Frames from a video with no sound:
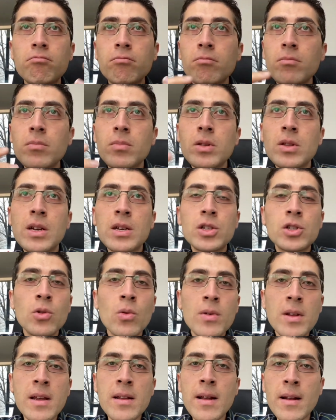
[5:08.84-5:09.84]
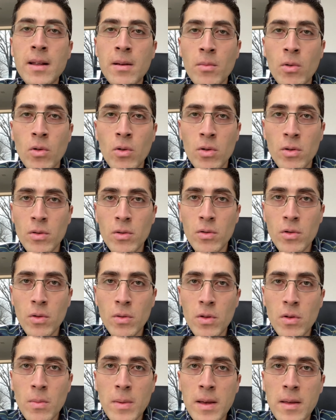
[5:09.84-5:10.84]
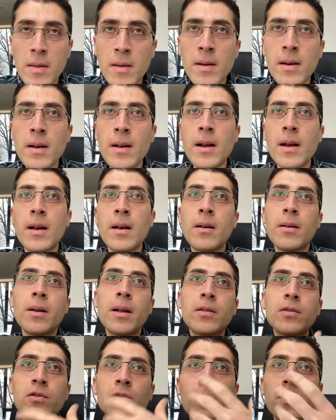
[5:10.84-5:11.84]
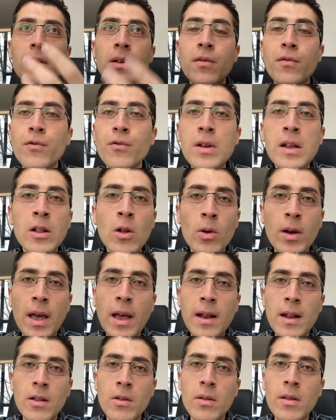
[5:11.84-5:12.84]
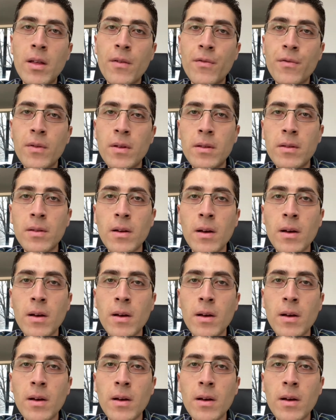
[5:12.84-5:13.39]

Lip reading: there's no need anymore to be there. So they've relocated to different